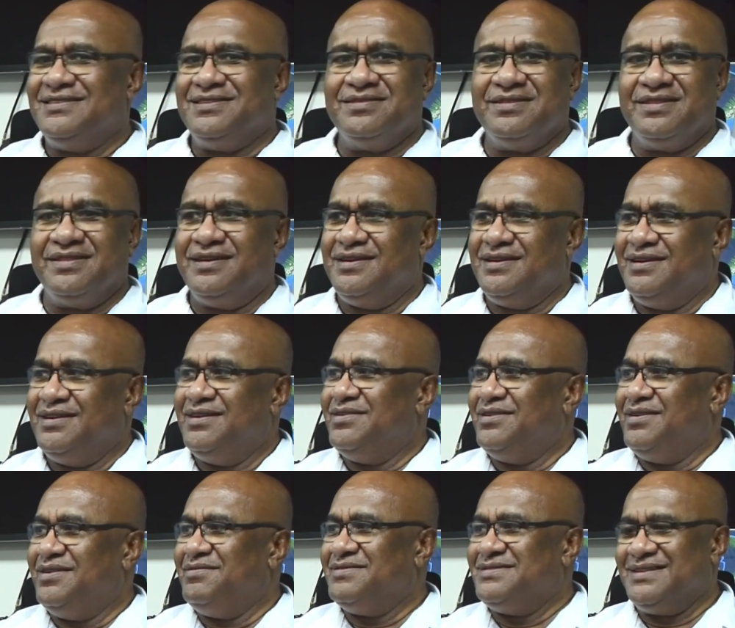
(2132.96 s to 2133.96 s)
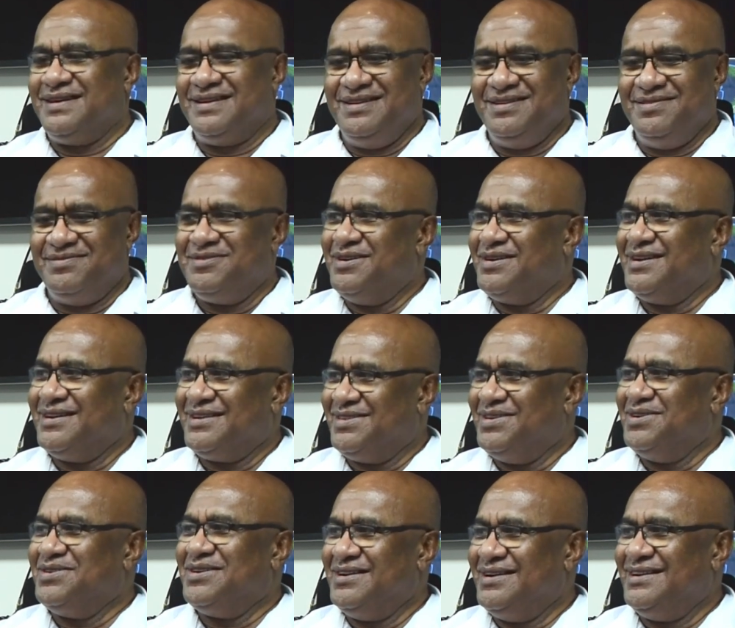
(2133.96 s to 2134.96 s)
So the, you know, all of a sudden you've got a
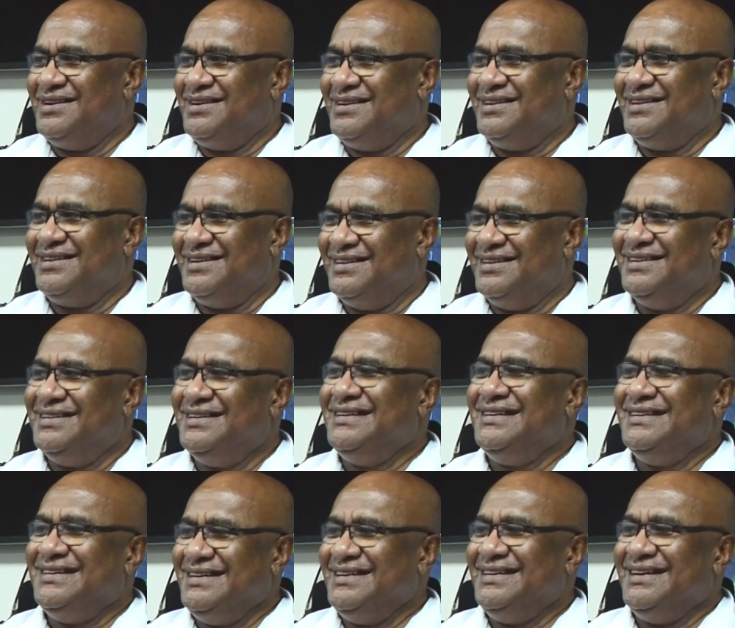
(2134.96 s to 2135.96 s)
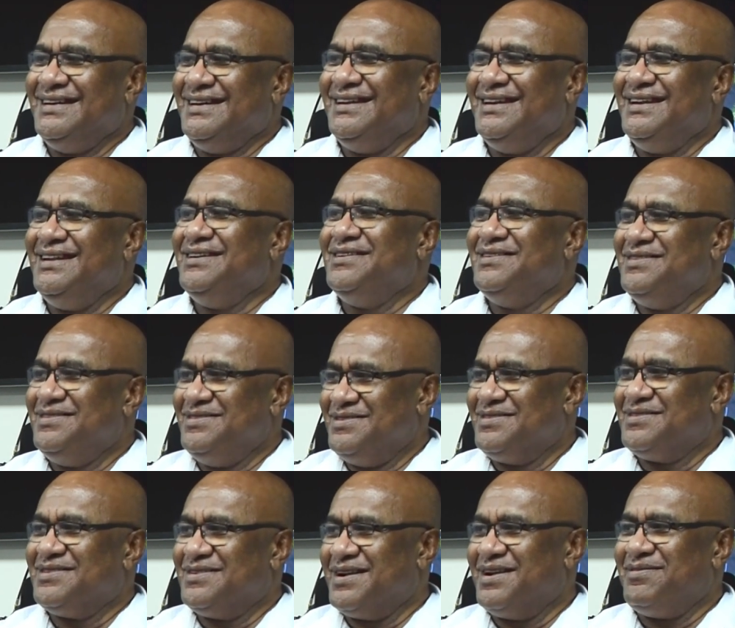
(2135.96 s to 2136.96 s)
total
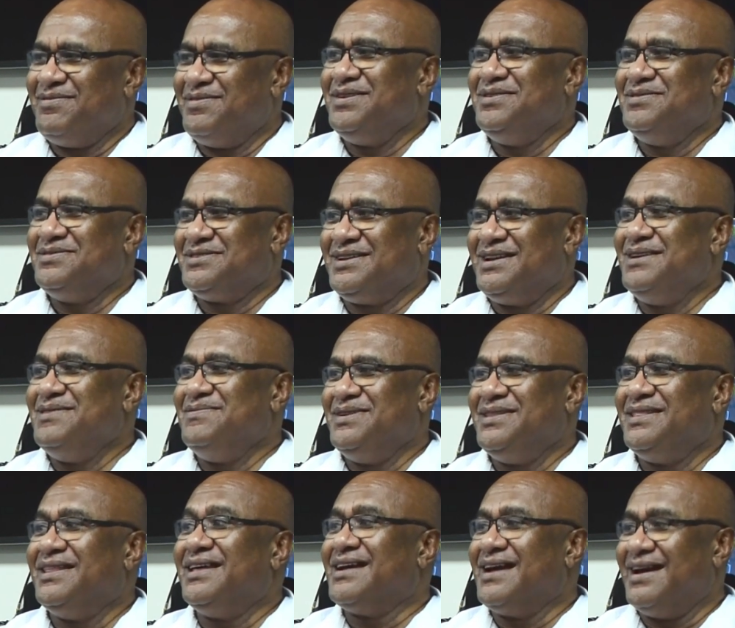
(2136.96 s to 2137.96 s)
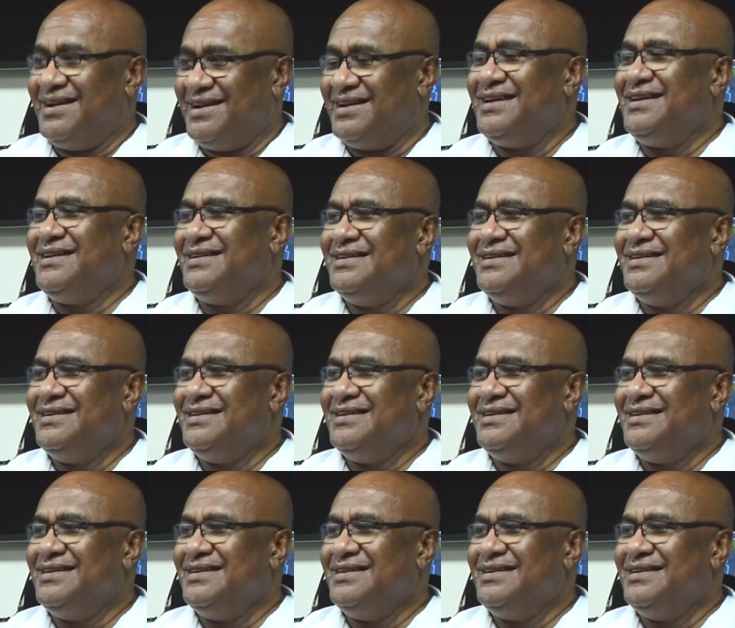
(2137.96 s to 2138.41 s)
new revenue stream in the country,